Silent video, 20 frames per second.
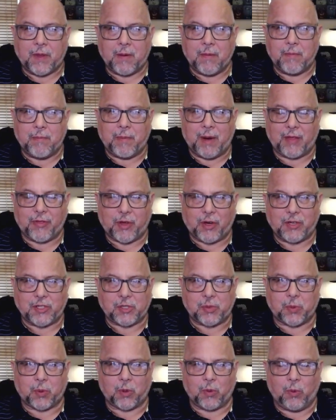my thoughts
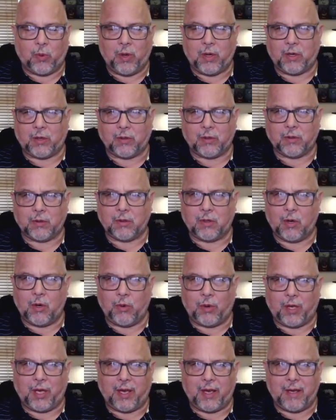were, well,
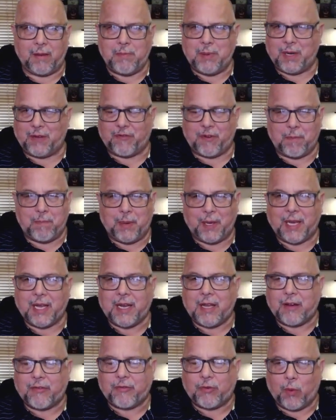okay, but if a big
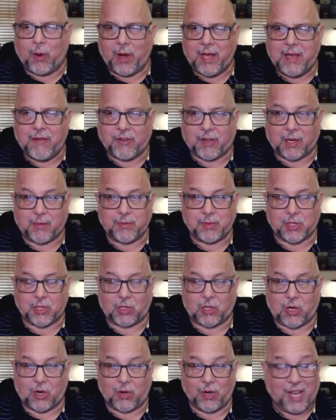enough wave comes
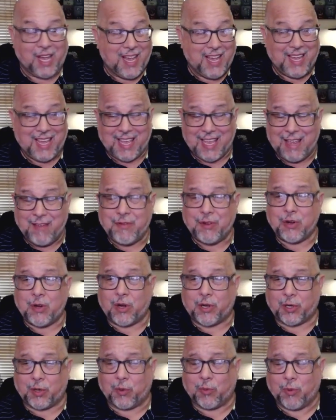along, even
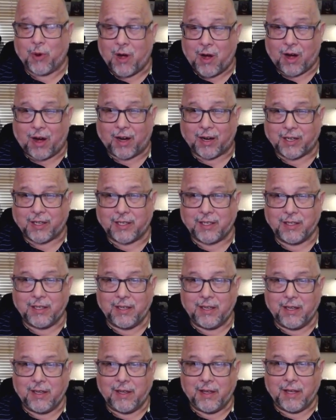on a rock,
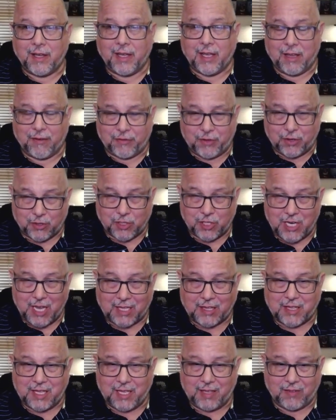if there's
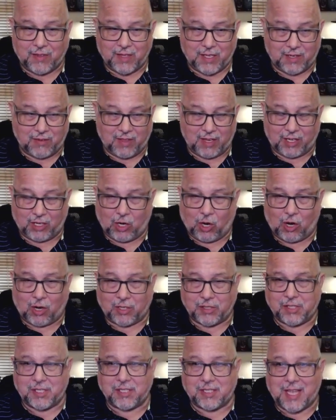nothing that
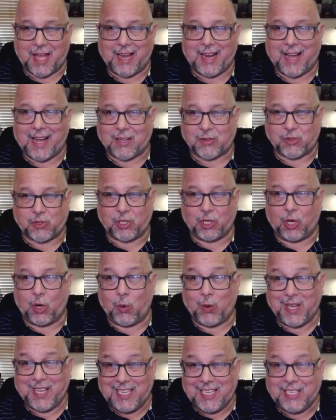causes that house to
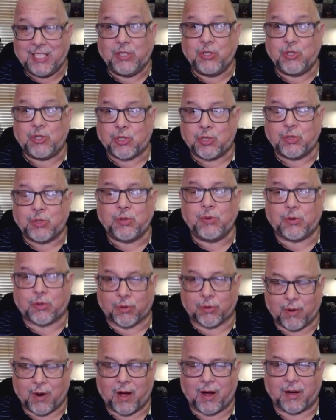go into the
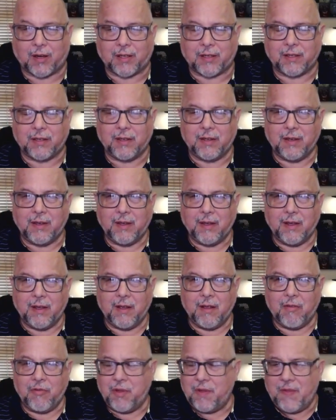rock,
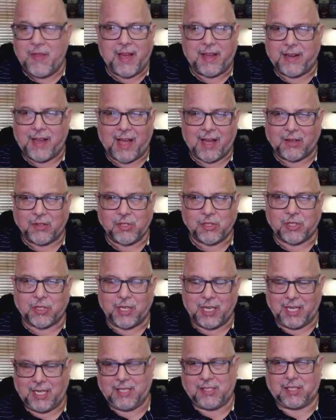then that house could
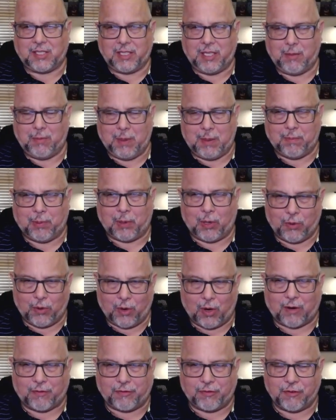easily be blown
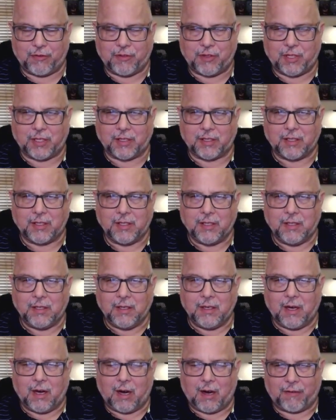off of
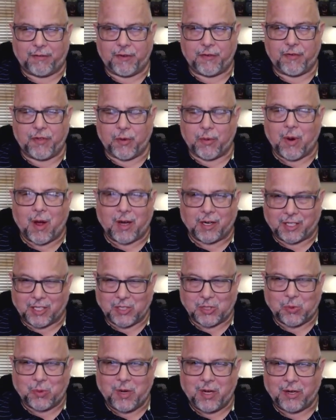the rock
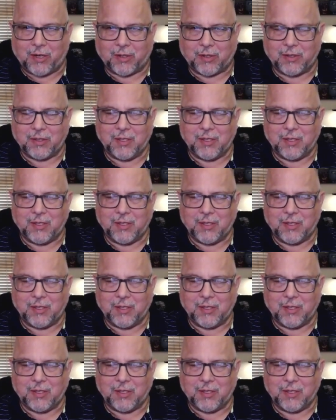as well.